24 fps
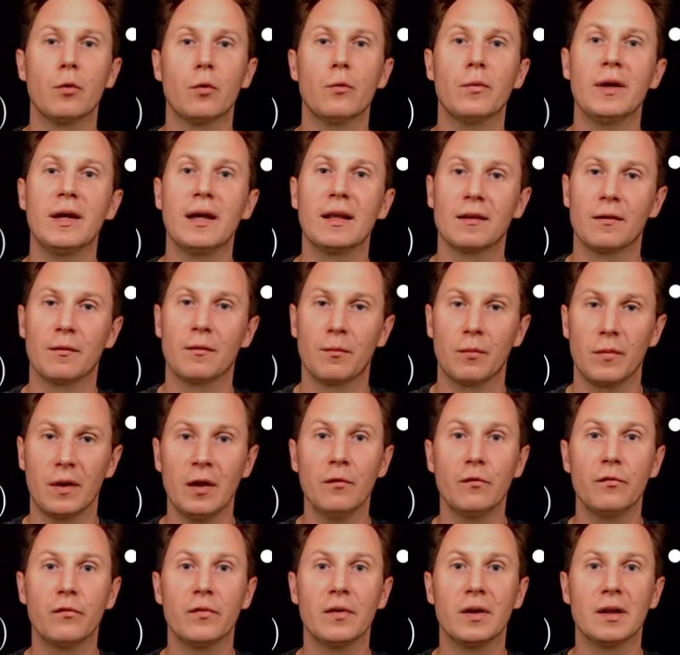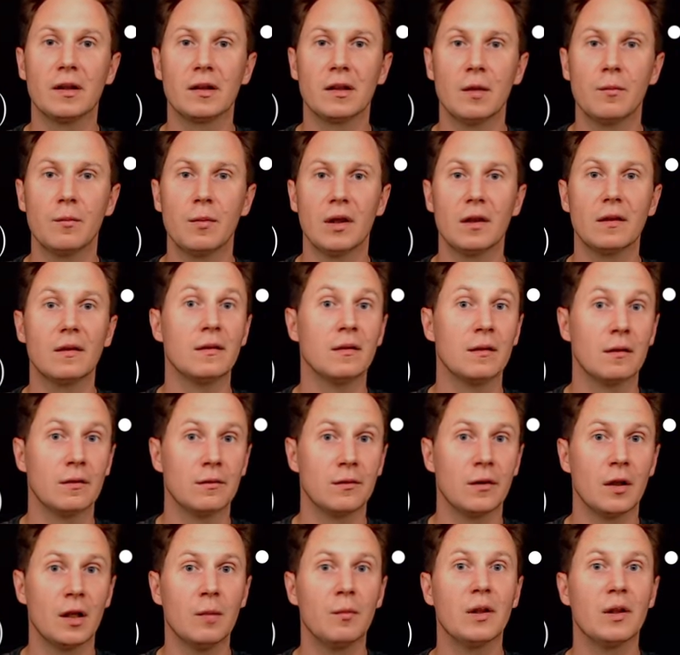we get an infinite limit.
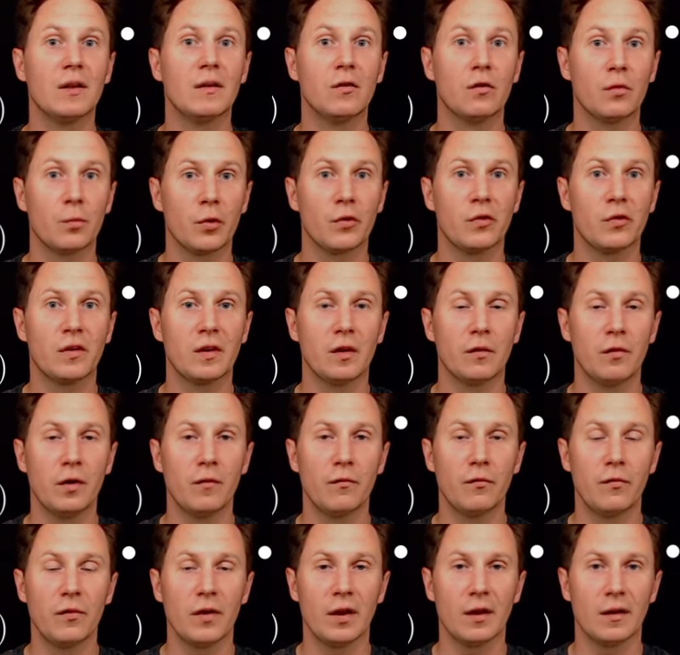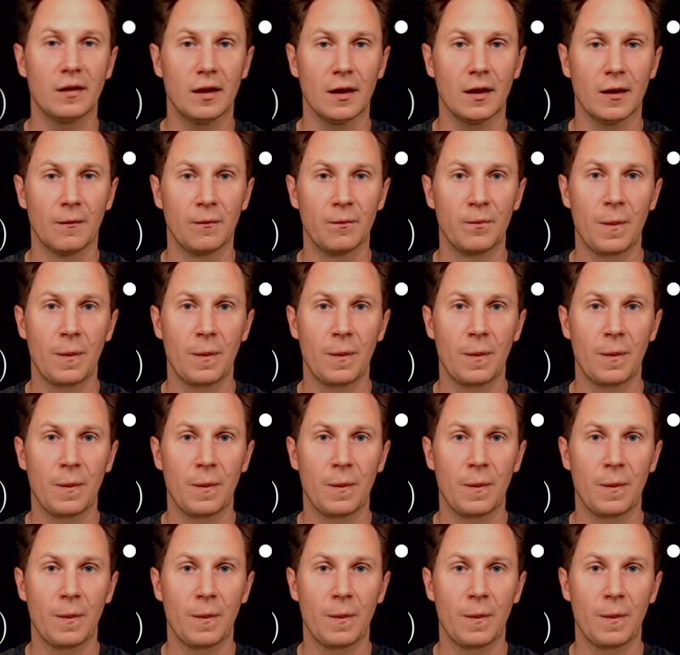The limit is positive infinity.